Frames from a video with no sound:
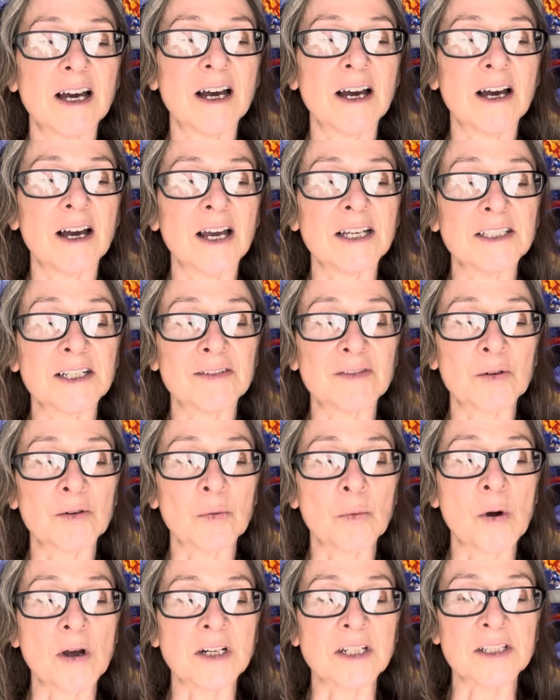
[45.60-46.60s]
I never
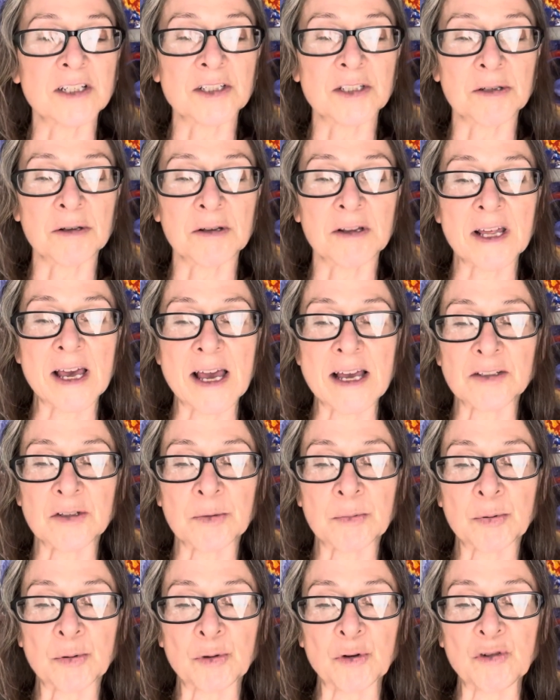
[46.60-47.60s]
wanted to do that to
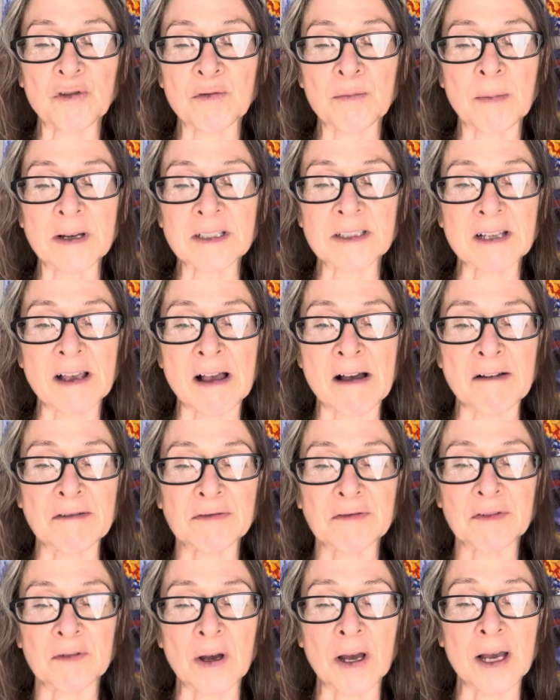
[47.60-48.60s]
prove
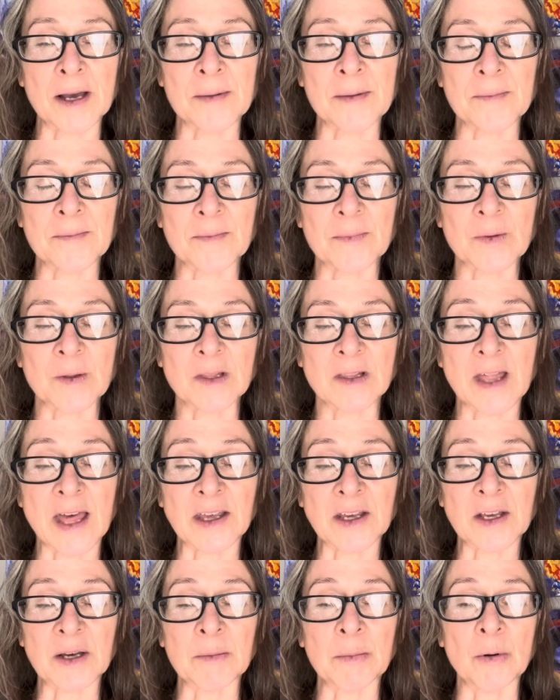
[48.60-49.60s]
myself
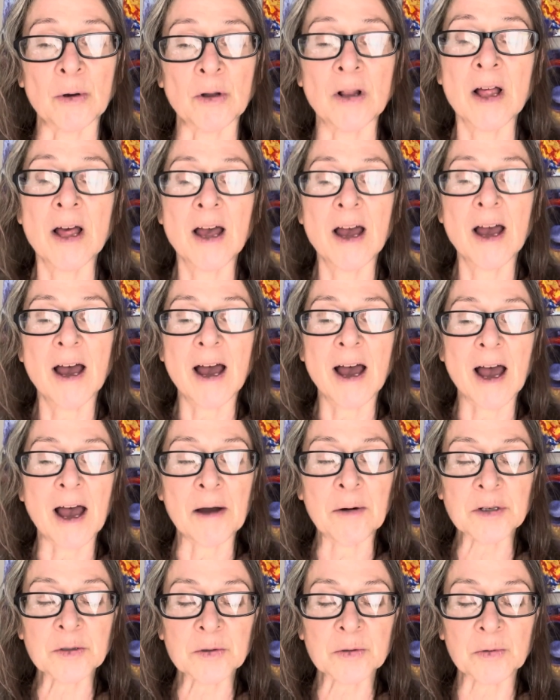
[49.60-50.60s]
likable. I
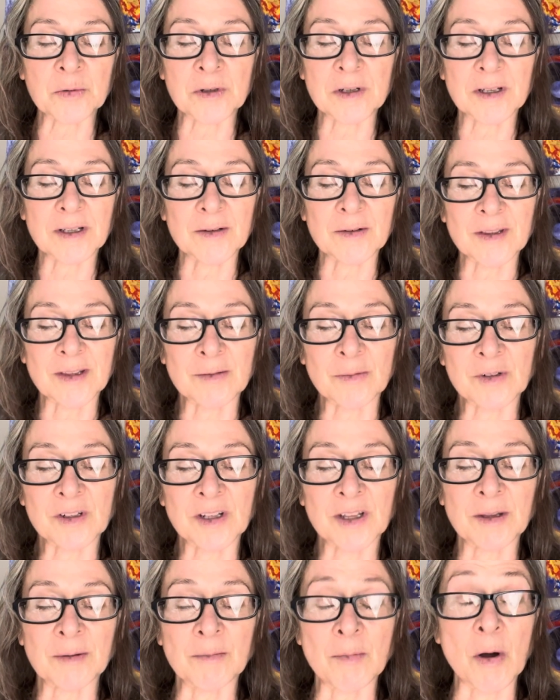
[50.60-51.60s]
was one
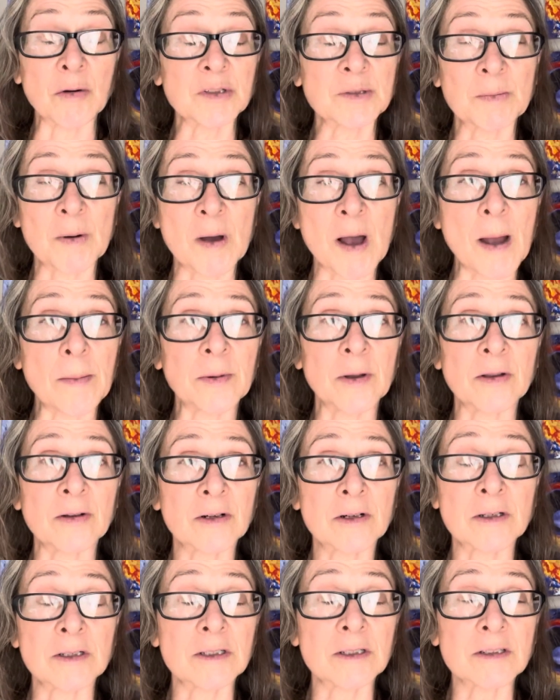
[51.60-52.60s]
of the most popular
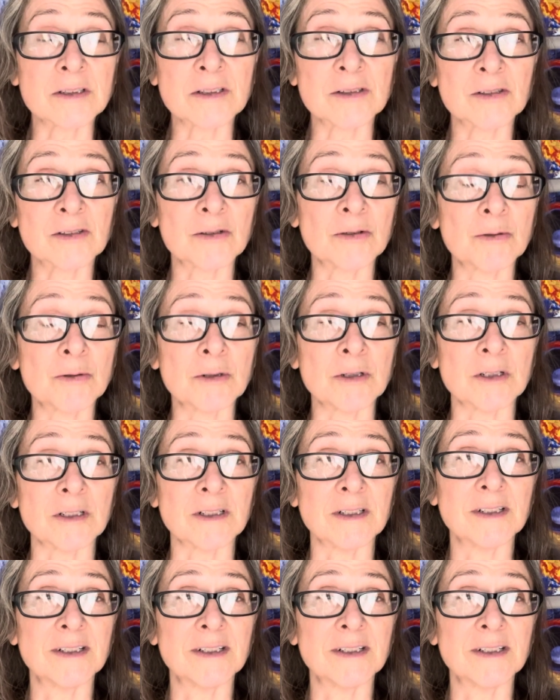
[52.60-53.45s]
girls in school.